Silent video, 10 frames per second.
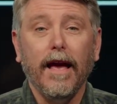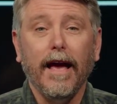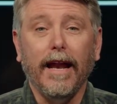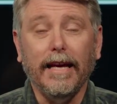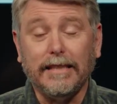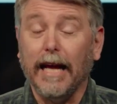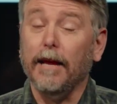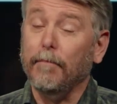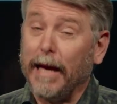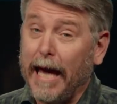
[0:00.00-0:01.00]
And he said
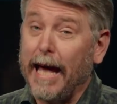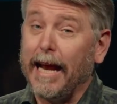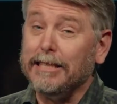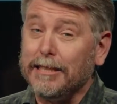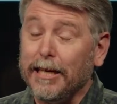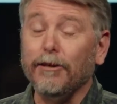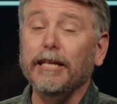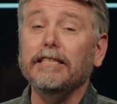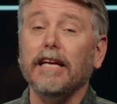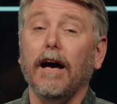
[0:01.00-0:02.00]
it began a
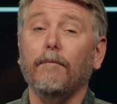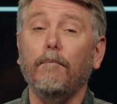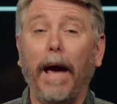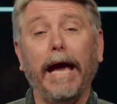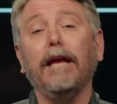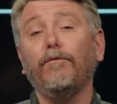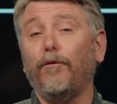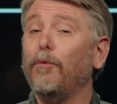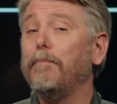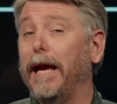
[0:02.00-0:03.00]
series of
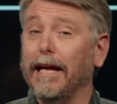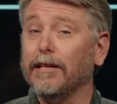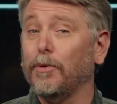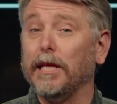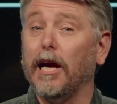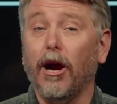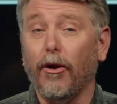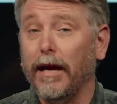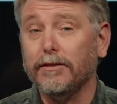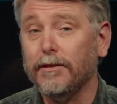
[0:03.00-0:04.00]
painful meetings with the
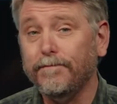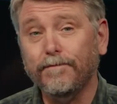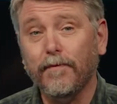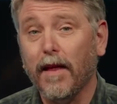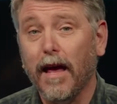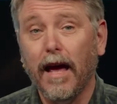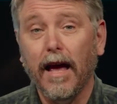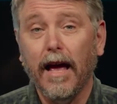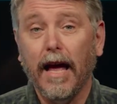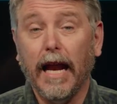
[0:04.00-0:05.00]
IRS.
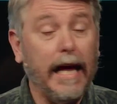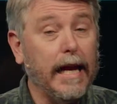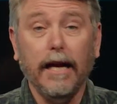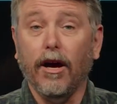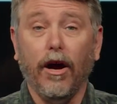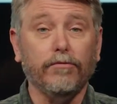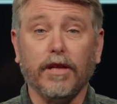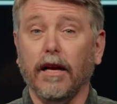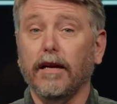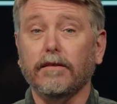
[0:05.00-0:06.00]
And he didn't know how it was
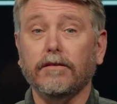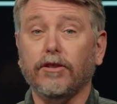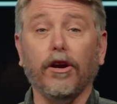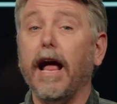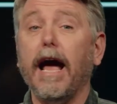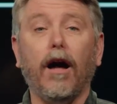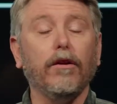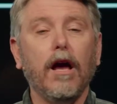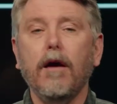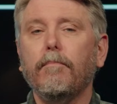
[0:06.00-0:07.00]
going to turn
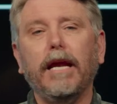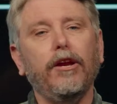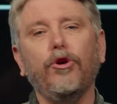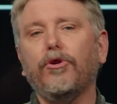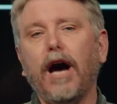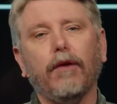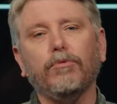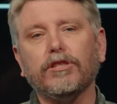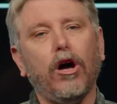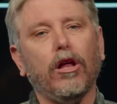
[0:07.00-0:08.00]
out, but he knew God
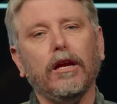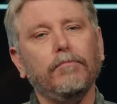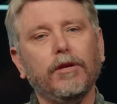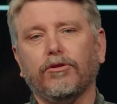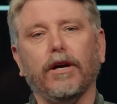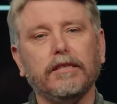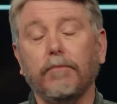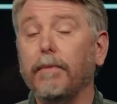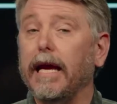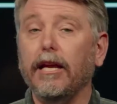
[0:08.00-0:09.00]
was calling him to trust
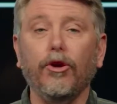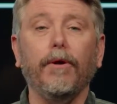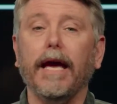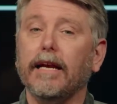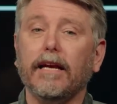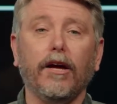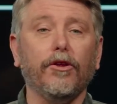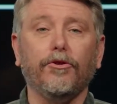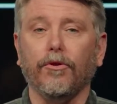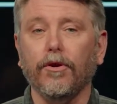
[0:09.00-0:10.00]
him. He knew he had to tell
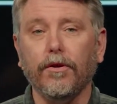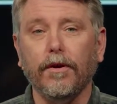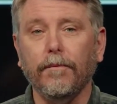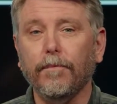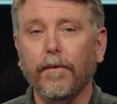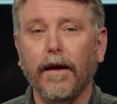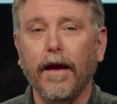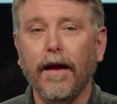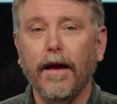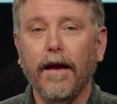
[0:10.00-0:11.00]
the truth.
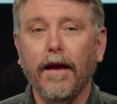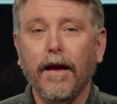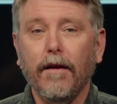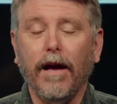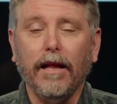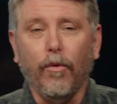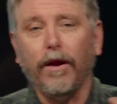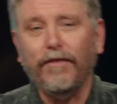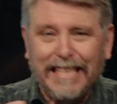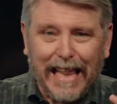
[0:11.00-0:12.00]
Finally, one
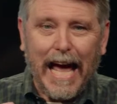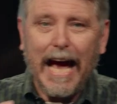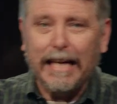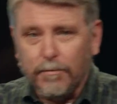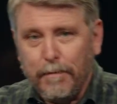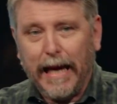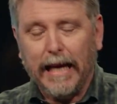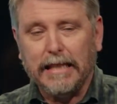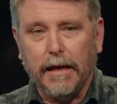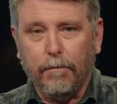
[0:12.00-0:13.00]
of his last
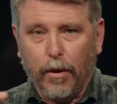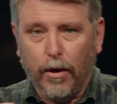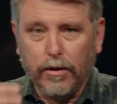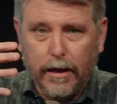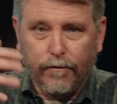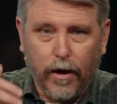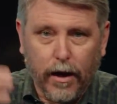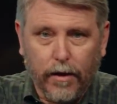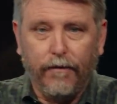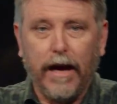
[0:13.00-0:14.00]
meetings, he pulled in front
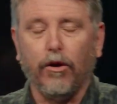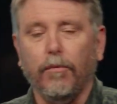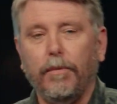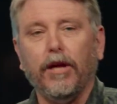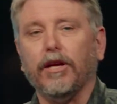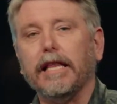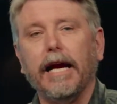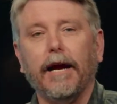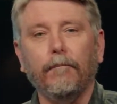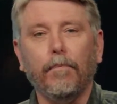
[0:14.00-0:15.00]
of the federal building
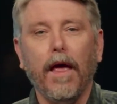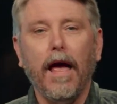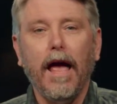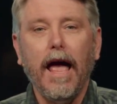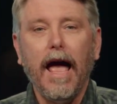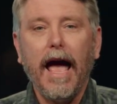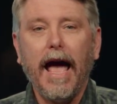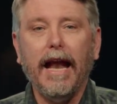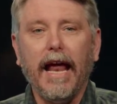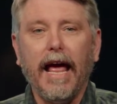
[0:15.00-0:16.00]
there,
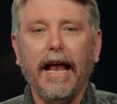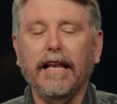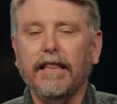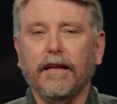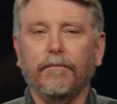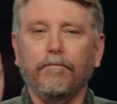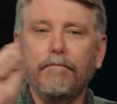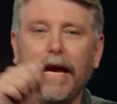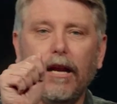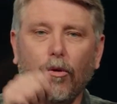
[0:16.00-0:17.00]
and the
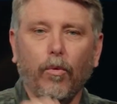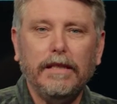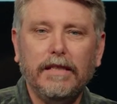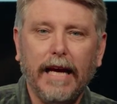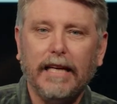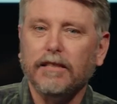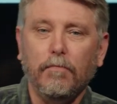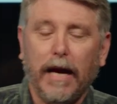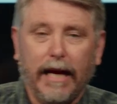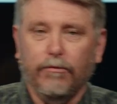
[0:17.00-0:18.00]
meter wouldn't take his
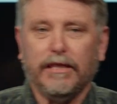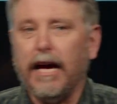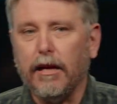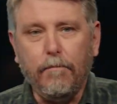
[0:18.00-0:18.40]
money. He was down to